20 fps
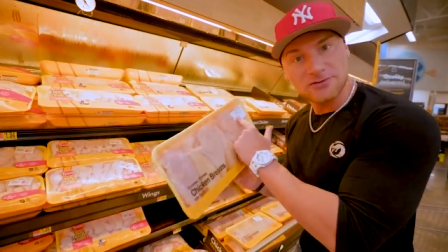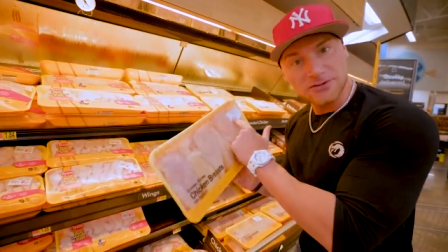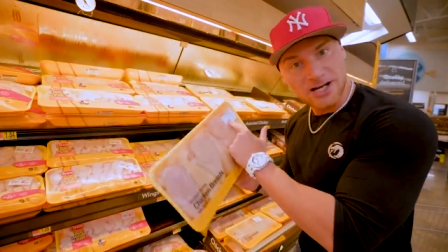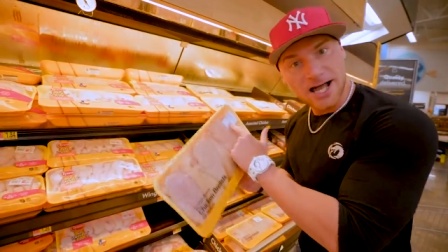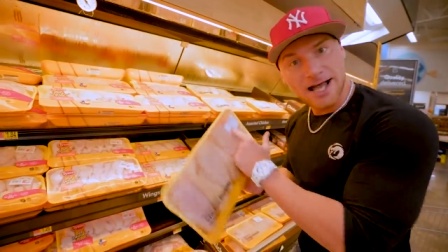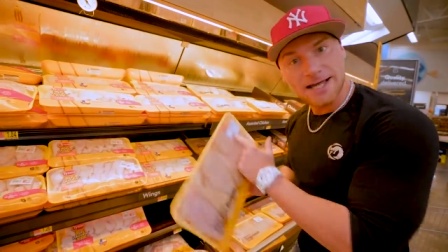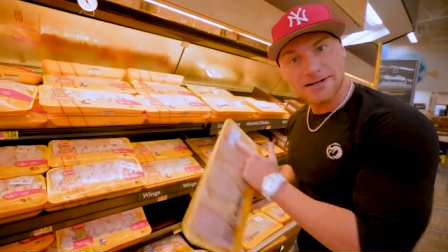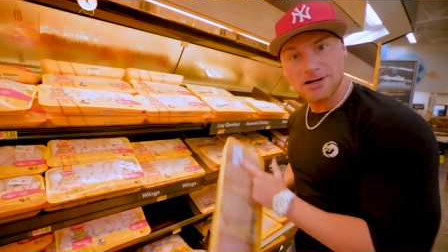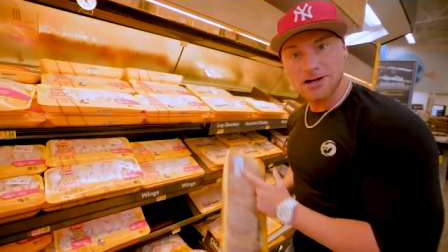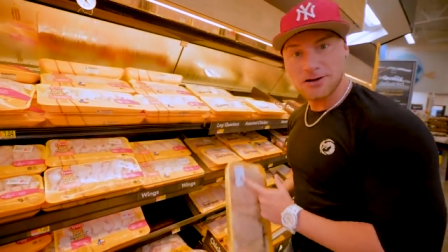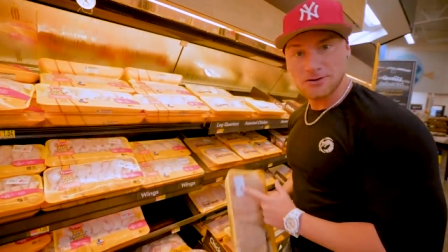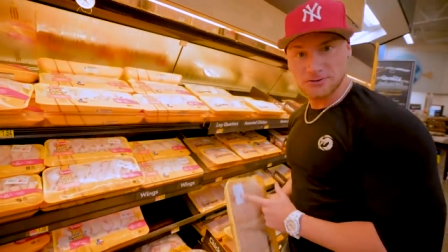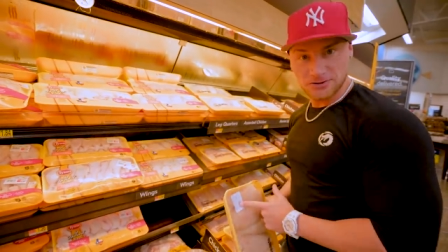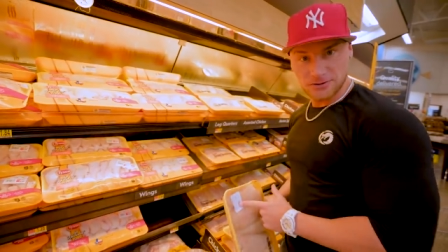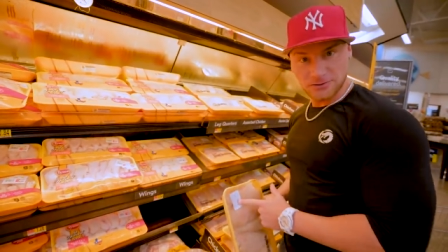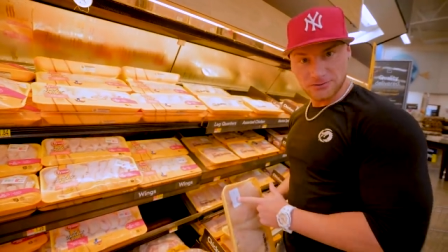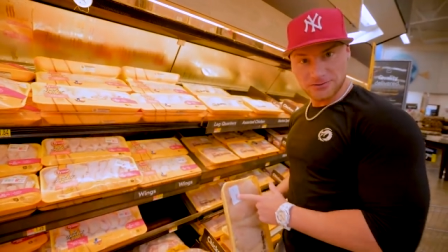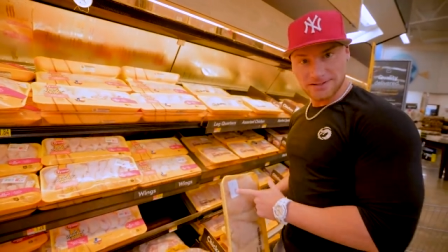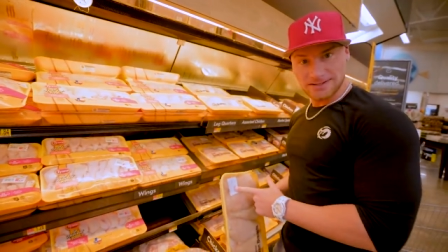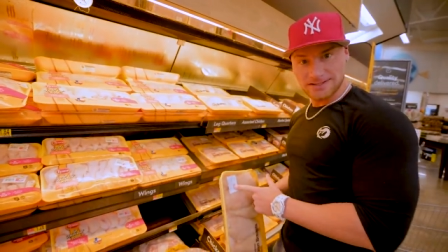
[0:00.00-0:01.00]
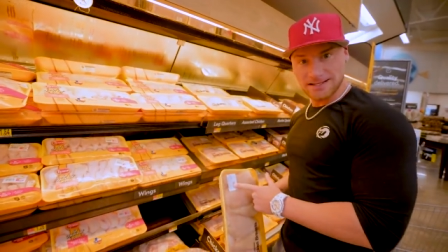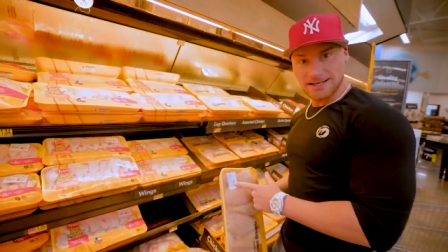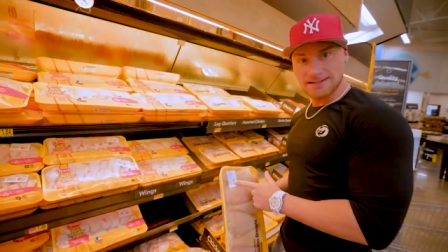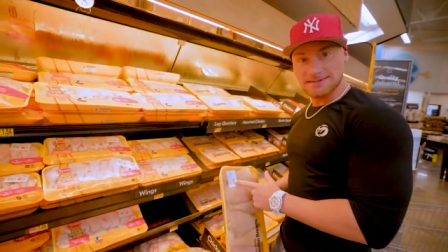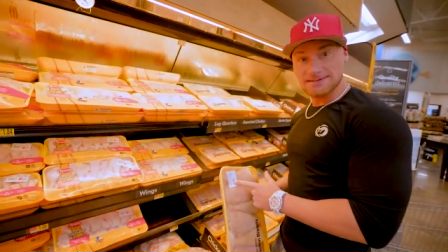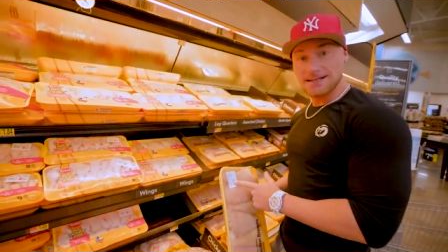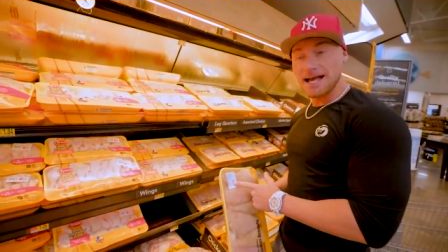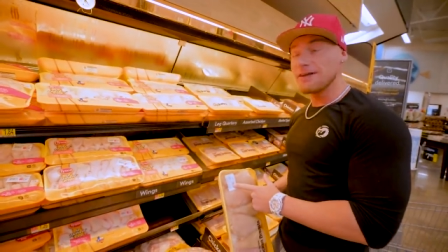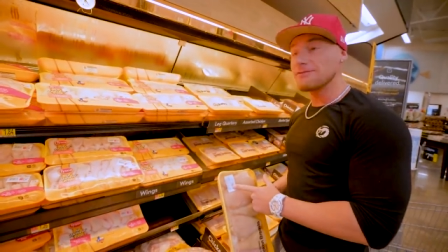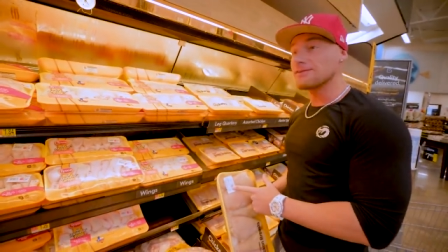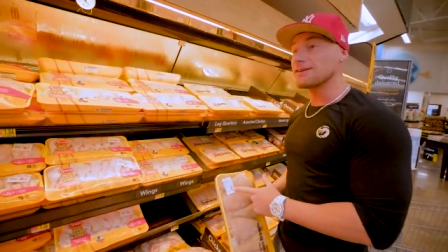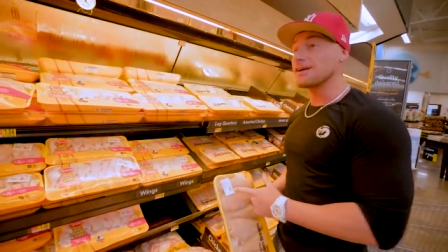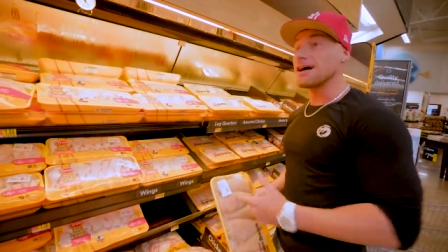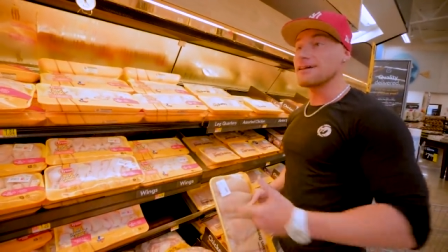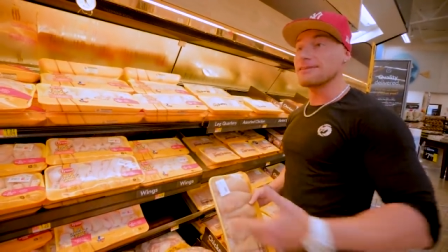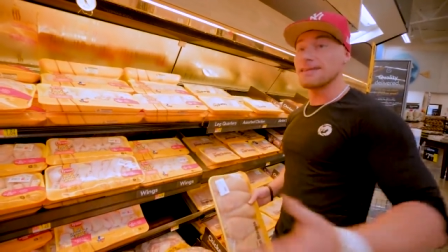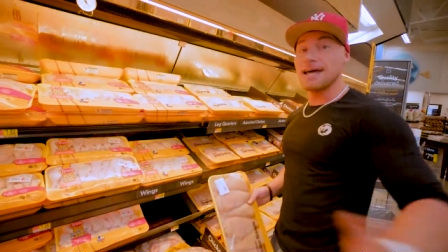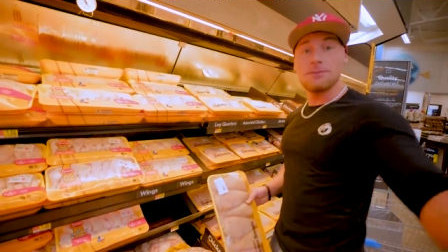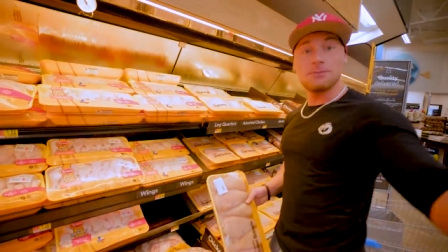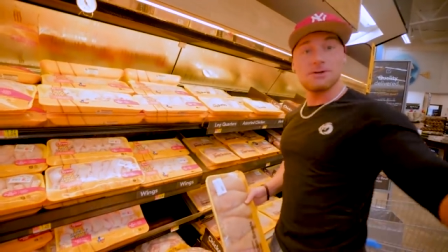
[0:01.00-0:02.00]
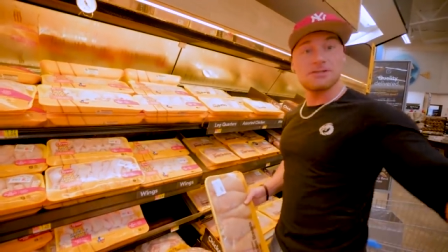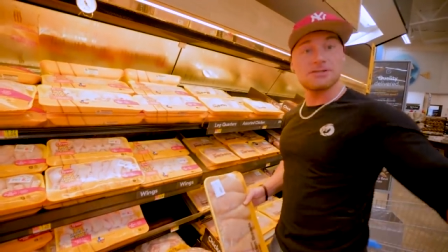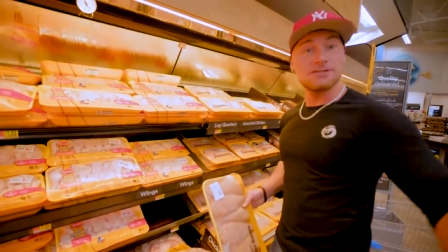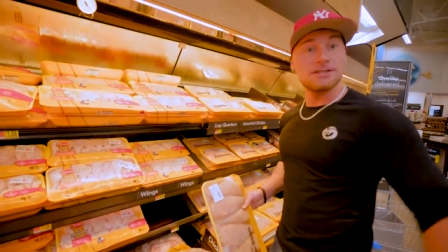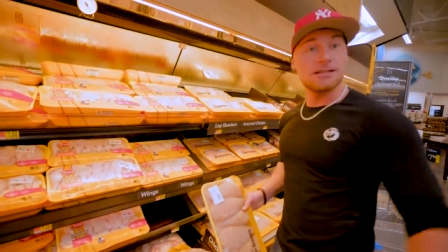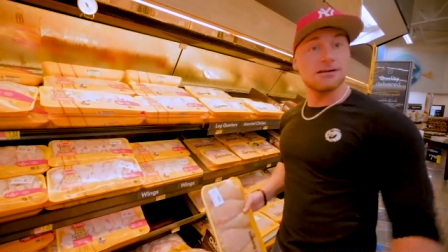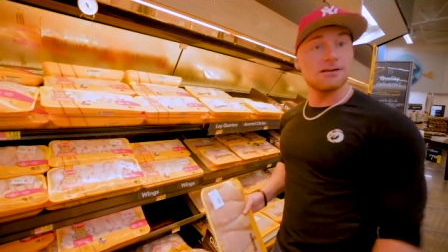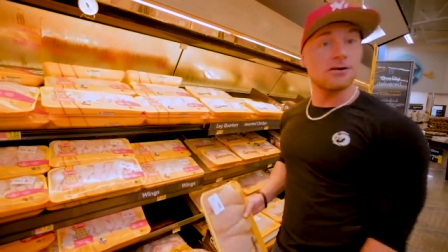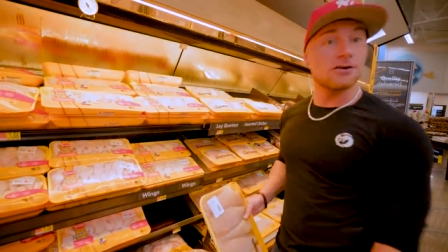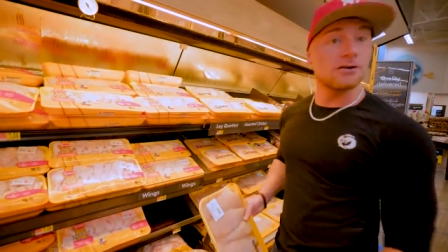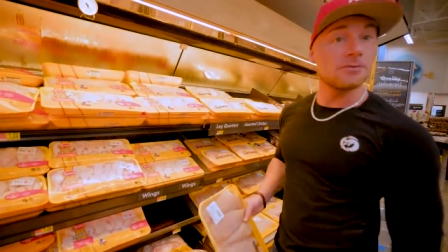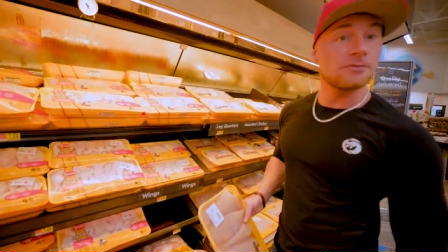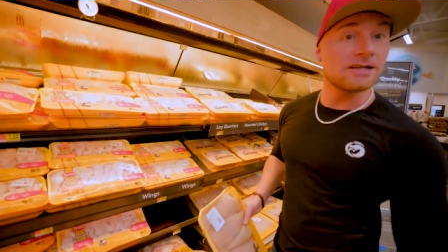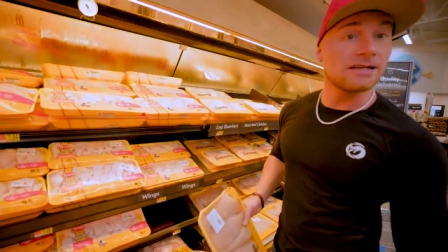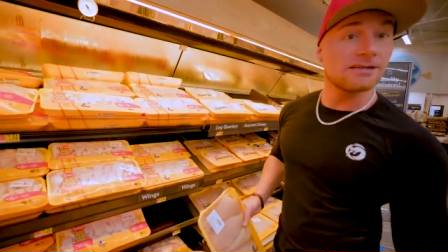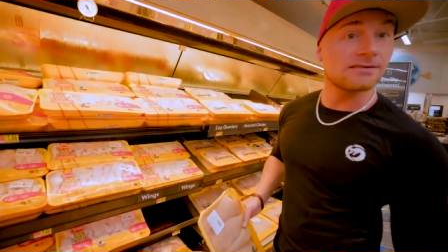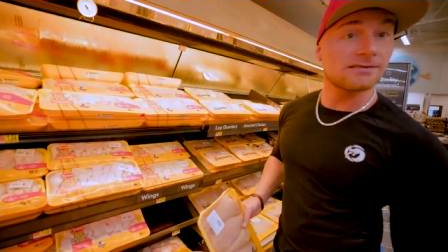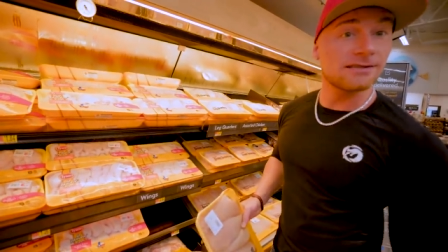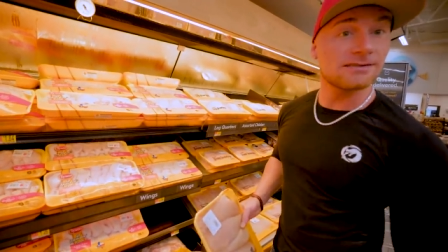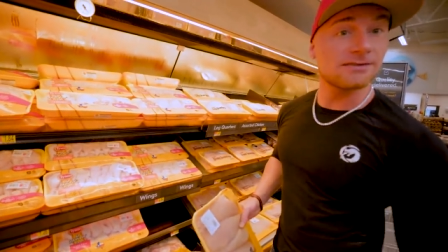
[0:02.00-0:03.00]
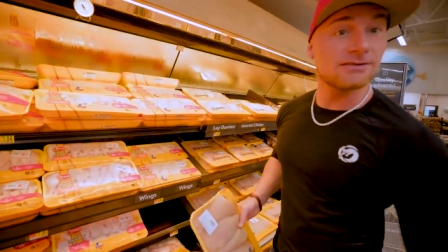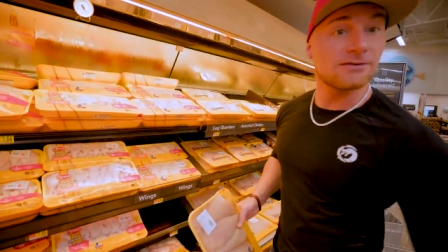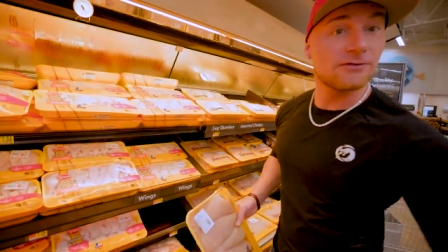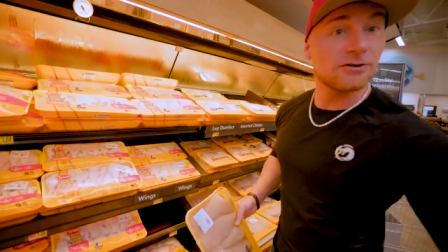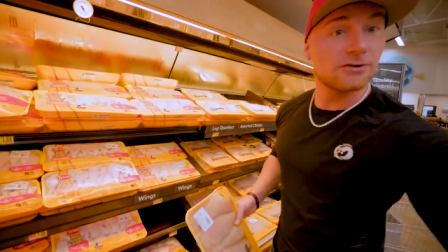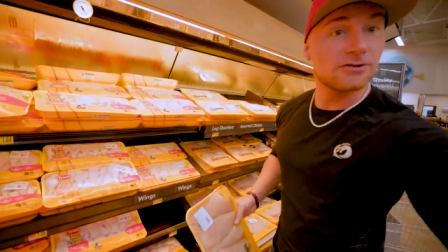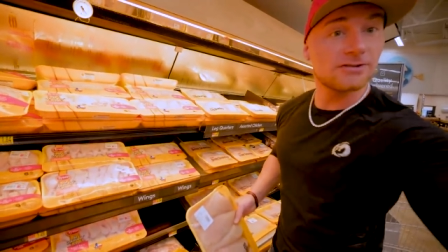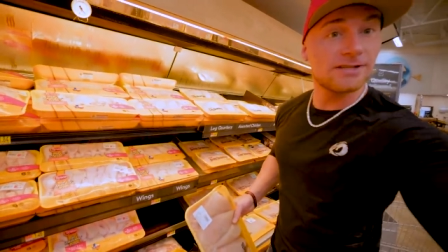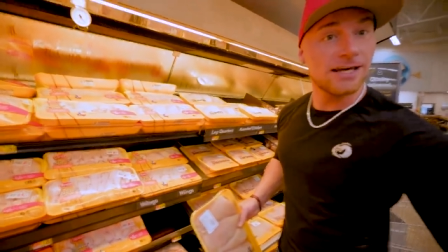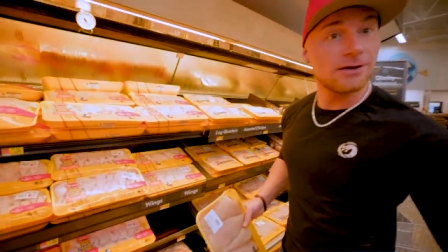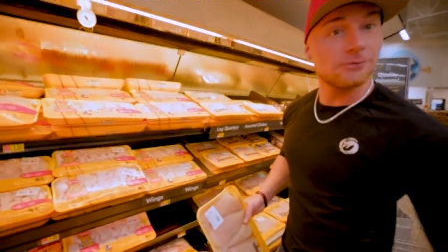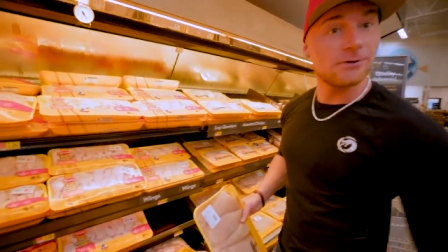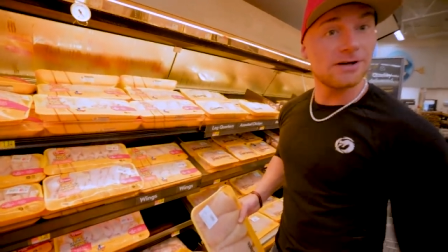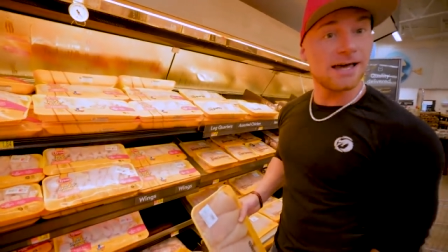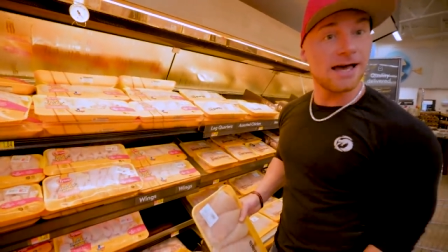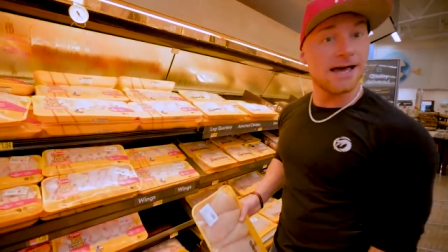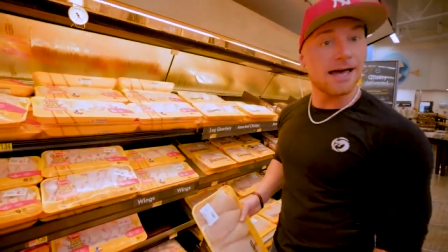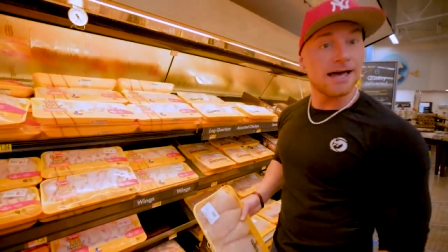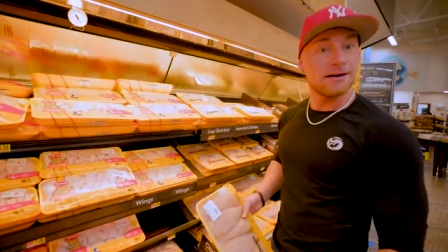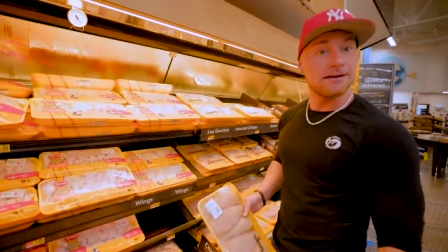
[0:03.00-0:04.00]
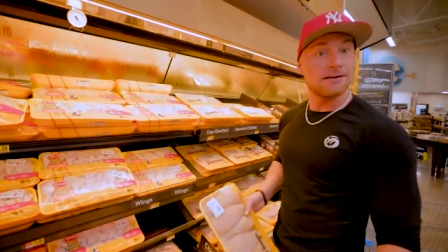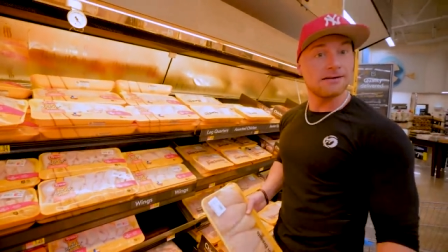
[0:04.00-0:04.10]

for $9.03. I haven't got that much deal on a meat since the first date we had.